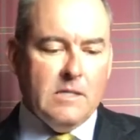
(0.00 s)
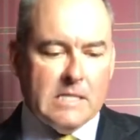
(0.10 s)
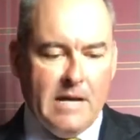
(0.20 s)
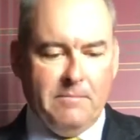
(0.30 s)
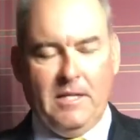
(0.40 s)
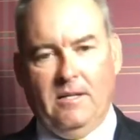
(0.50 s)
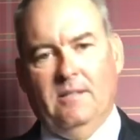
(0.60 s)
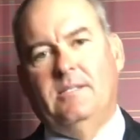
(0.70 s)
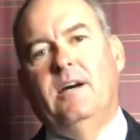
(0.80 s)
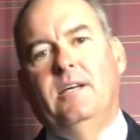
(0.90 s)
let me
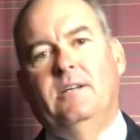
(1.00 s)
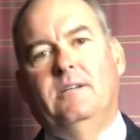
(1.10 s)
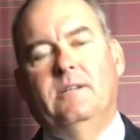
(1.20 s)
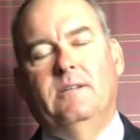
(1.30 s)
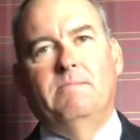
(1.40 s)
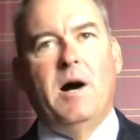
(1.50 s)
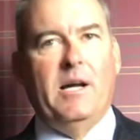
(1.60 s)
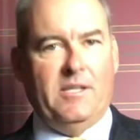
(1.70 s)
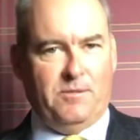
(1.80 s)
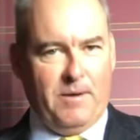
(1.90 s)
tell you
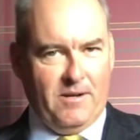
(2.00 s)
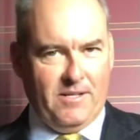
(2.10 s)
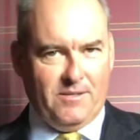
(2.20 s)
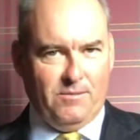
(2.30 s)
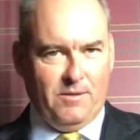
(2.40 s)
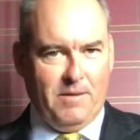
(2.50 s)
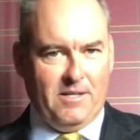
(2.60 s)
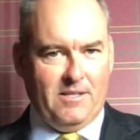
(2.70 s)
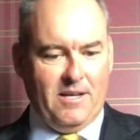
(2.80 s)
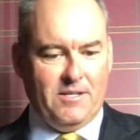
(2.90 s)
my experience with
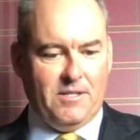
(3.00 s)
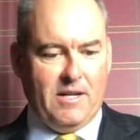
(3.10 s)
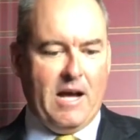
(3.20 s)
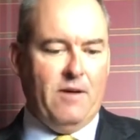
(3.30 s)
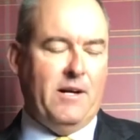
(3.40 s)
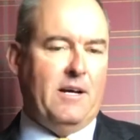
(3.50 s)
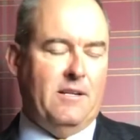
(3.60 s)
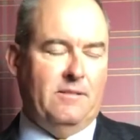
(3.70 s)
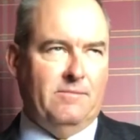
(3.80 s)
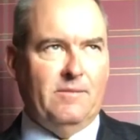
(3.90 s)
meditation, how
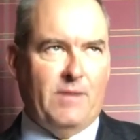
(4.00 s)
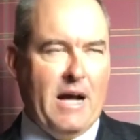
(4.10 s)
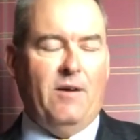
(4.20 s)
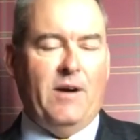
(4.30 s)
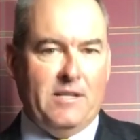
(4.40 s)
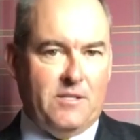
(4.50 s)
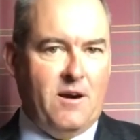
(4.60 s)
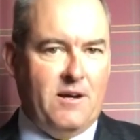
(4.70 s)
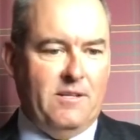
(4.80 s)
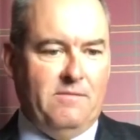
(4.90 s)
I
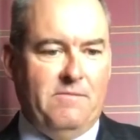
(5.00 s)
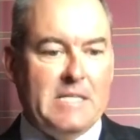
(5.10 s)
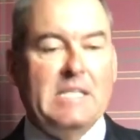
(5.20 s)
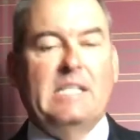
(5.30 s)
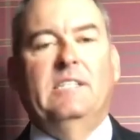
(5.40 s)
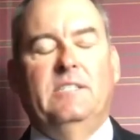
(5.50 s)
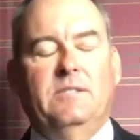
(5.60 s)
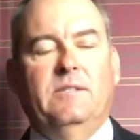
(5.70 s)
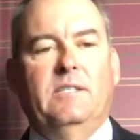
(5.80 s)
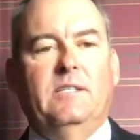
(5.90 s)
started physically
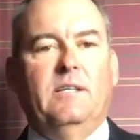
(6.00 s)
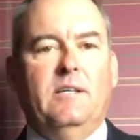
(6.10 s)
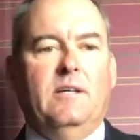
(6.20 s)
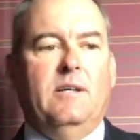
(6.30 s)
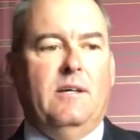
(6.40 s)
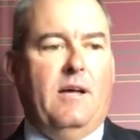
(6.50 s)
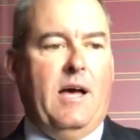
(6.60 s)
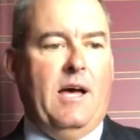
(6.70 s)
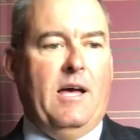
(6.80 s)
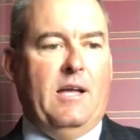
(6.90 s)
doing it,
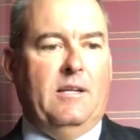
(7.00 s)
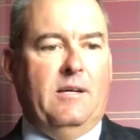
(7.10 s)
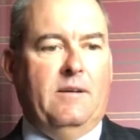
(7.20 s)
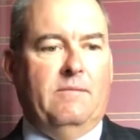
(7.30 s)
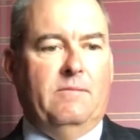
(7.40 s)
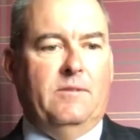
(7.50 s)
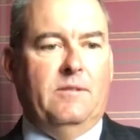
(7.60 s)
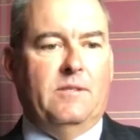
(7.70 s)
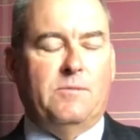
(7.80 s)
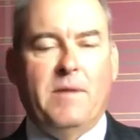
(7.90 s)
and
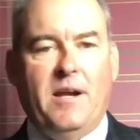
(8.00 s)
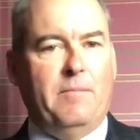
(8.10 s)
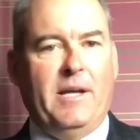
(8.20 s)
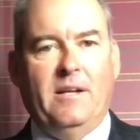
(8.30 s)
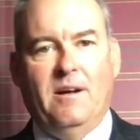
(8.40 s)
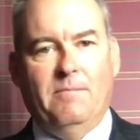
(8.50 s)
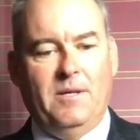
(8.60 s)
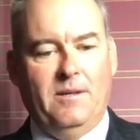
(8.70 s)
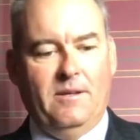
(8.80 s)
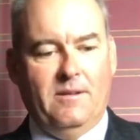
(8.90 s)
this may or may not
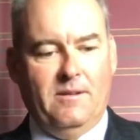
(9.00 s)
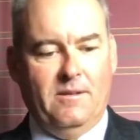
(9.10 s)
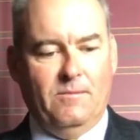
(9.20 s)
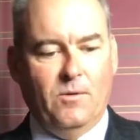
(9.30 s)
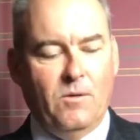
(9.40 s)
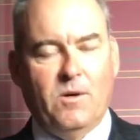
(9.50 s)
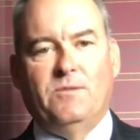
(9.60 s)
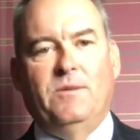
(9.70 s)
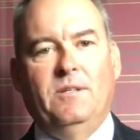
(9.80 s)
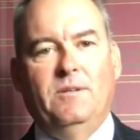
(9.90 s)
be what
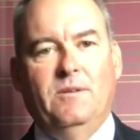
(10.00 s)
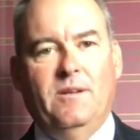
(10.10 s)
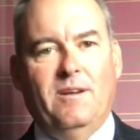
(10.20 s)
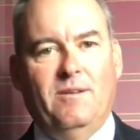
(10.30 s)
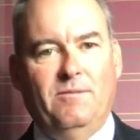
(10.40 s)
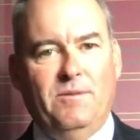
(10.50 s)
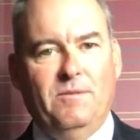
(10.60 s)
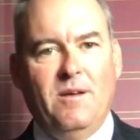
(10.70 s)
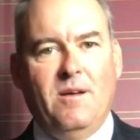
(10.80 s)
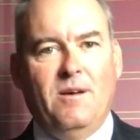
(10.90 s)
works for you. You know, if
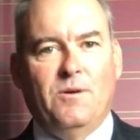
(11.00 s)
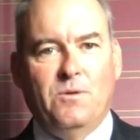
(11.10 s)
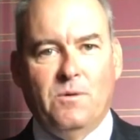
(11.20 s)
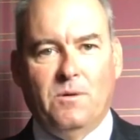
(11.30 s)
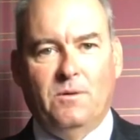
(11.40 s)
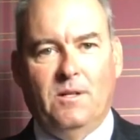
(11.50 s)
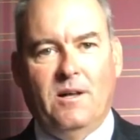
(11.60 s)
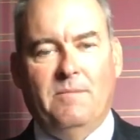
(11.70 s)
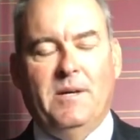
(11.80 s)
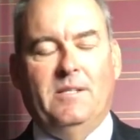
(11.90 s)
you Google a
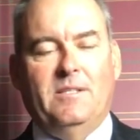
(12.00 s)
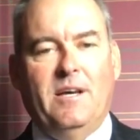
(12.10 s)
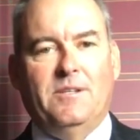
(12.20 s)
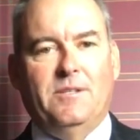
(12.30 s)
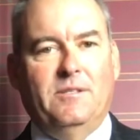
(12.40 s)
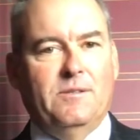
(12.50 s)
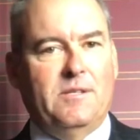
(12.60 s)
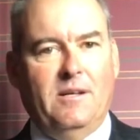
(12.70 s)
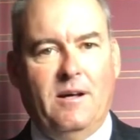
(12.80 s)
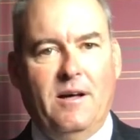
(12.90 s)
lot of meditation, you'll
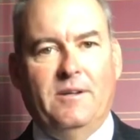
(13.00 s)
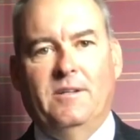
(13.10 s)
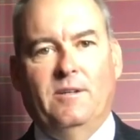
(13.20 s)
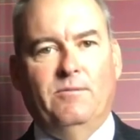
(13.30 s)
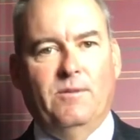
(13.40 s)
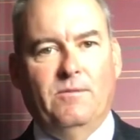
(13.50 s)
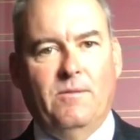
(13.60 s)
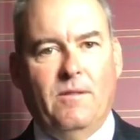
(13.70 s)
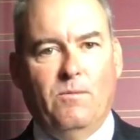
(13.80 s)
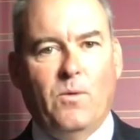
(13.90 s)
see 100 different
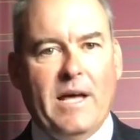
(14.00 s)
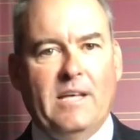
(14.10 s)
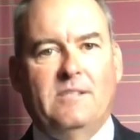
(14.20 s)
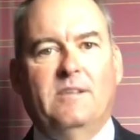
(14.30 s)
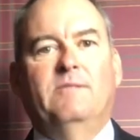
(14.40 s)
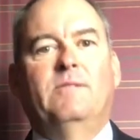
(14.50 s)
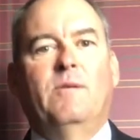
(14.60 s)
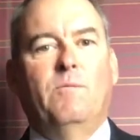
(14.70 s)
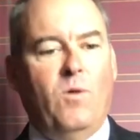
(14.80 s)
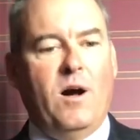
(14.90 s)
ways of
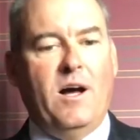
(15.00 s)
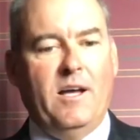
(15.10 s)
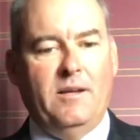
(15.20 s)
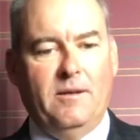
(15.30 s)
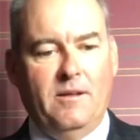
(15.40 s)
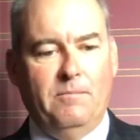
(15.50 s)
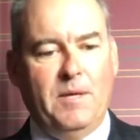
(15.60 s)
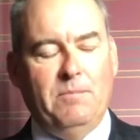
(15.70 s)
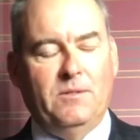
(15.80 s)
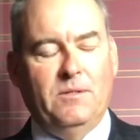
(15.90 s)
why
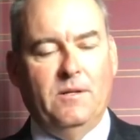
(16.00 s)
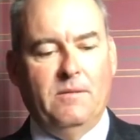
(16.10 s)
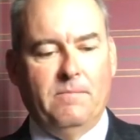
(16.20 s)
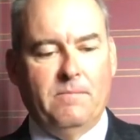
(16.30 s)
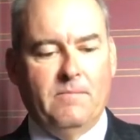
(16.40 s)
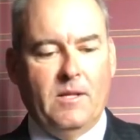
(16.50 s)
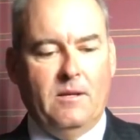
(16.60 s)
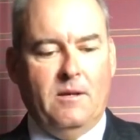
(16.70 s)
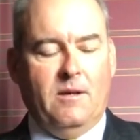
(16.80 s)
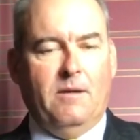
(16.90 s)
people do it.
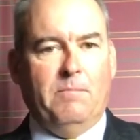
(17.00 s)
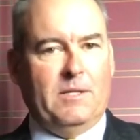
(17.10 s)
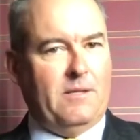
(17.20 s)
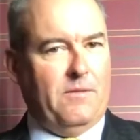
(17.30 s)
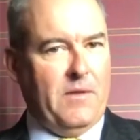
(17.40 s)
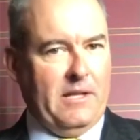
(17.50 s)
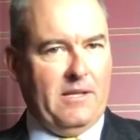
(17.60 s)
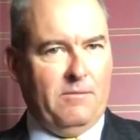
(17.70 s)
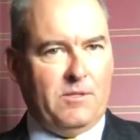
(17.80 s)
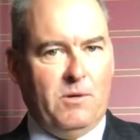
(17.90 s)
But the thing
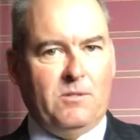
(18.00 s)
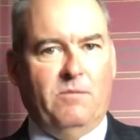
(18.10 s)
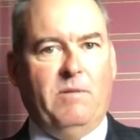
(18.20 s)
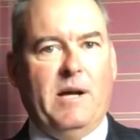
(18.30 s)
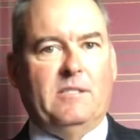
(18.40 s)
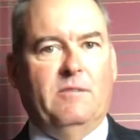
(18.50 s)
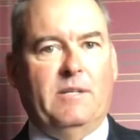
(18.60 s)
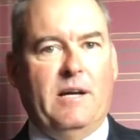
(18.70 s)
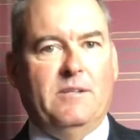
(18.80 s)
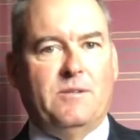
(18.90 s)
that was most effective,
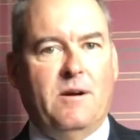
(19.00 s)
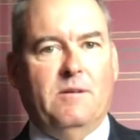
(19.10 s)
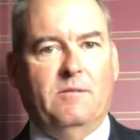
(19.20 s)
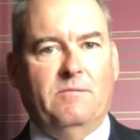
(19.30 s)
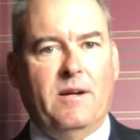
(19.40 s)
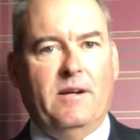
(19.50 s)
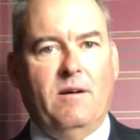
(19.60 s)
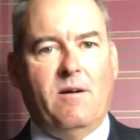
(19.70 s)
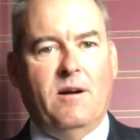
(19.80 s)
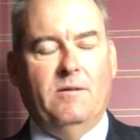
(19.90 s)
and I struggled very
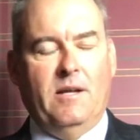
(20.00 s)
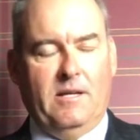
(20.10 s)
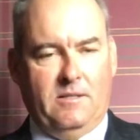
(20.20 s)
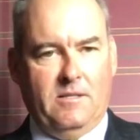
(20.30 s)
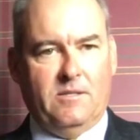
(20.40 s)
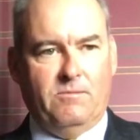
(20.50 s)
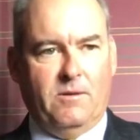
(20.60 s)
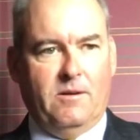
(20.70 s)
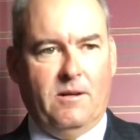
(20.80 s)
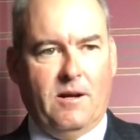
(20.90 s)
hard at this
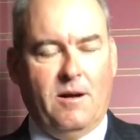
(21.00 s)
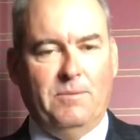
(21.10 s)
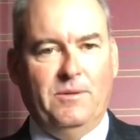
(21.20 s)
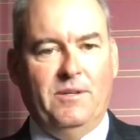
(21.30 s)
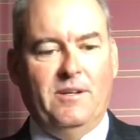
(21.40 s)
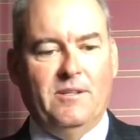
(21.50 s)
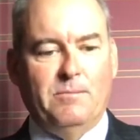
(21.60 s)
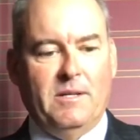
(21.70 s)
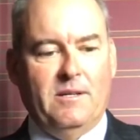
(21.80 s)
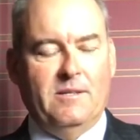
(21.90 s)
for a couple of years
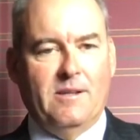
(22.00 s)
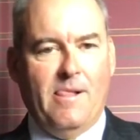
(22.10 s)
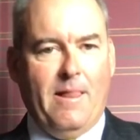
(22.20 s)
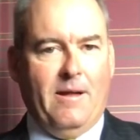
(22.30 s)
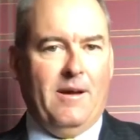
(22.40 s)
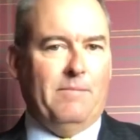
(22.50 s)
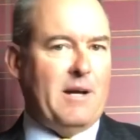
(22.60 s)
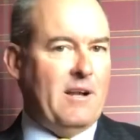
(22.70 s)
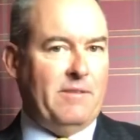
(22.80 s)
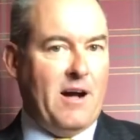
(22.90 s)
because I'm
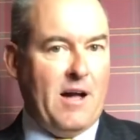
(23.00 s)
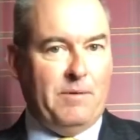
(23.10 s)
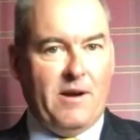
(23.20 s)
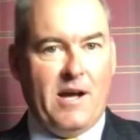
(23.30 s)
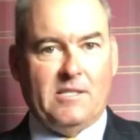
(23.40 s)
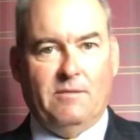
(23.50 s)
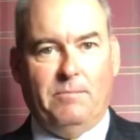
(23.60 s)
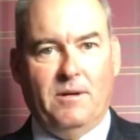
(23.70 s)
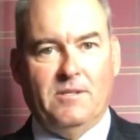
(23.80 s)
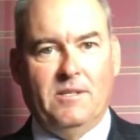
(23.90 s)
kind of a hyperactive
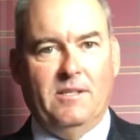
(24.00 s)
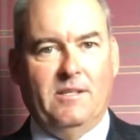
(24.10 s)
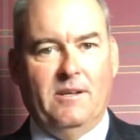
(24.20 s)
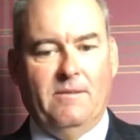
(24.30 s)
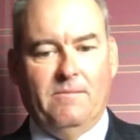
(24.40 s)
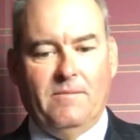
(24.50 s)
person, and